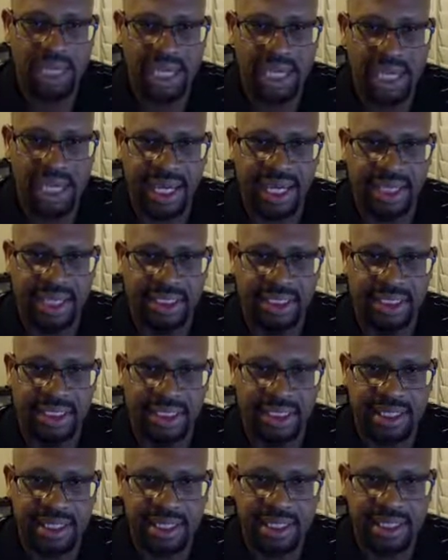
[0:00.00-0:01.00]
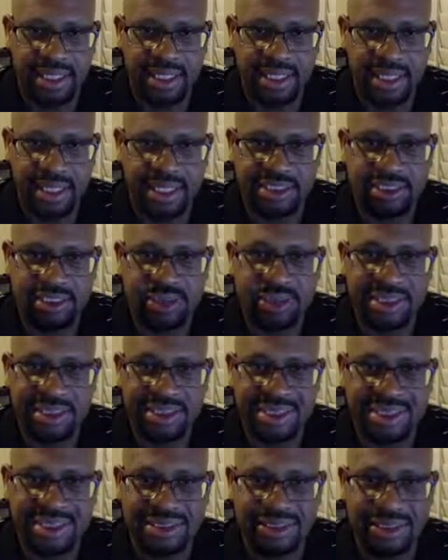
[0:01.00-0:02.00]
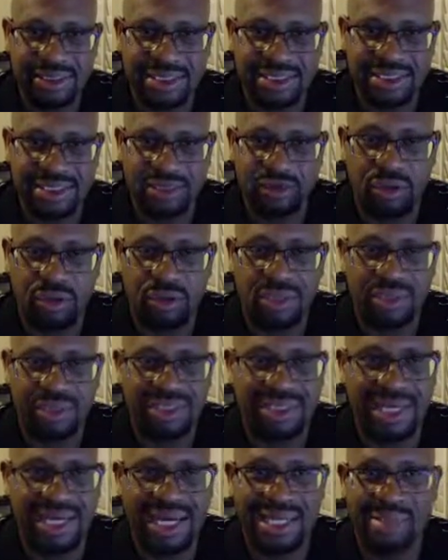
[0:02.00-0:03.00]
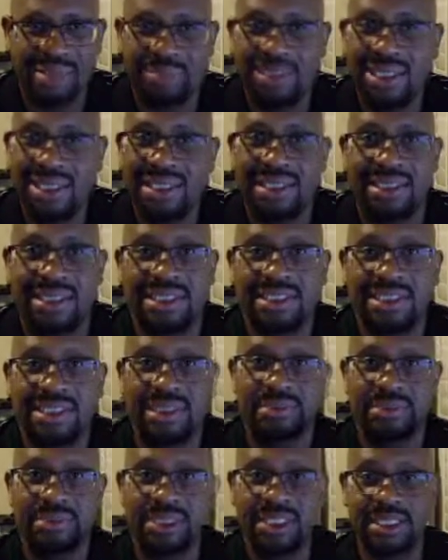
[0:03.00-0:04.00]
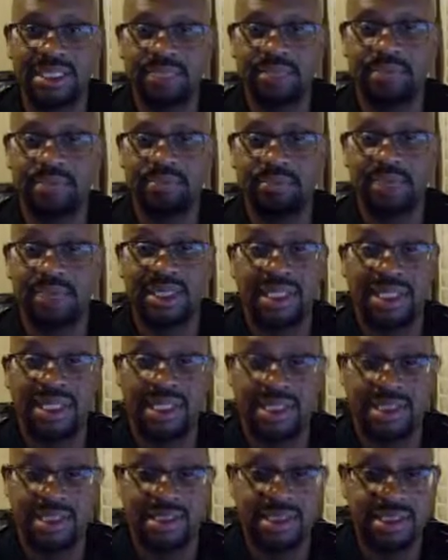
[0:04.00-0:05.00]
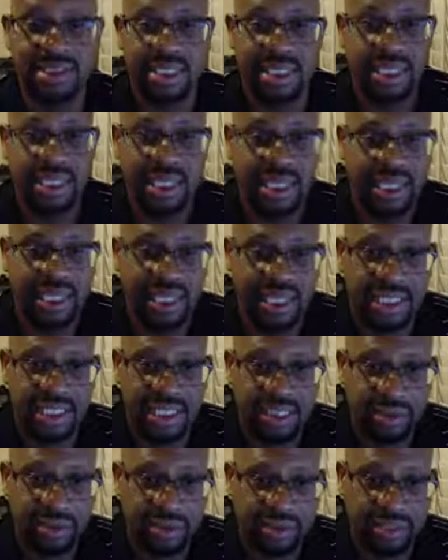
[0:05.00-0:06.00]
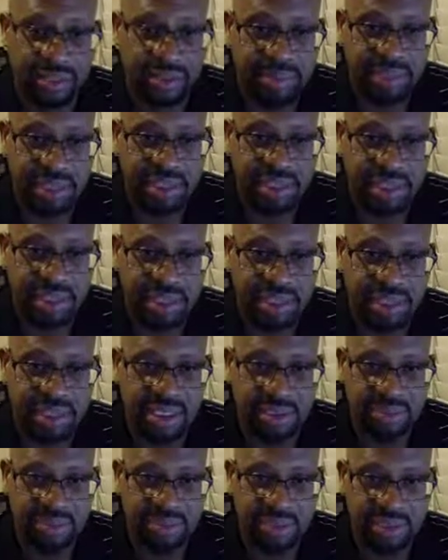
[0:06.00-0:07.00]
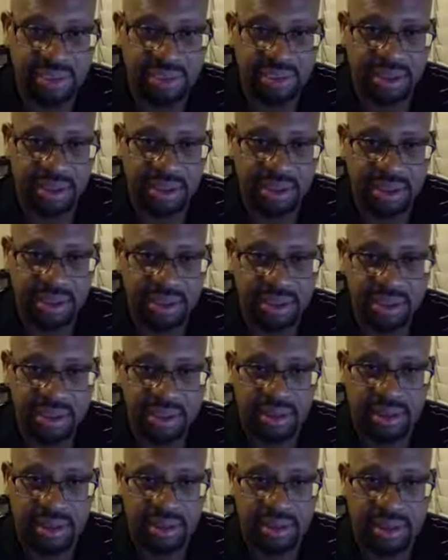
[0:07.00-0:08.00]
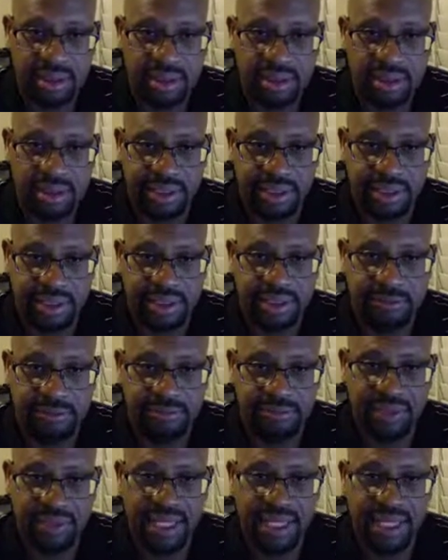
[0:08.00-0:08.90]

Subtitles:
And as soon as I saw that it crossed, I immediately jumped in because it had already begun an uptrend. Okay?